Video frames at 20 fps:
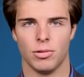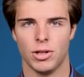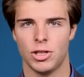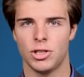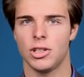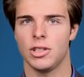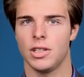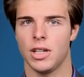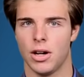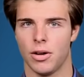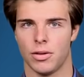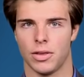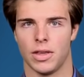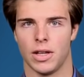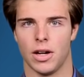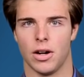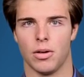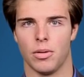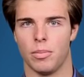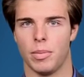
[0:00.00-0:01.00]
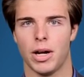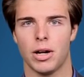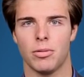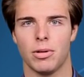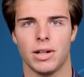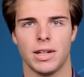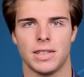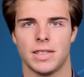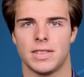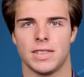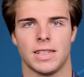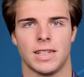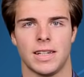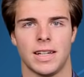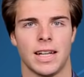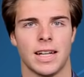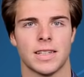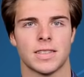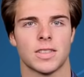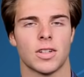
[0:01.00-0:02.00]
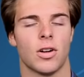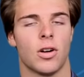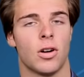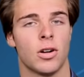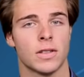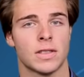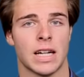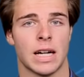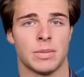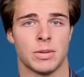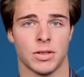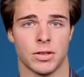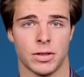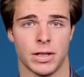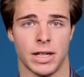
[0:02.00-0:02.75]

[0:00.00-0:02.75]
We should note though, marijuana doesn't enhance all types of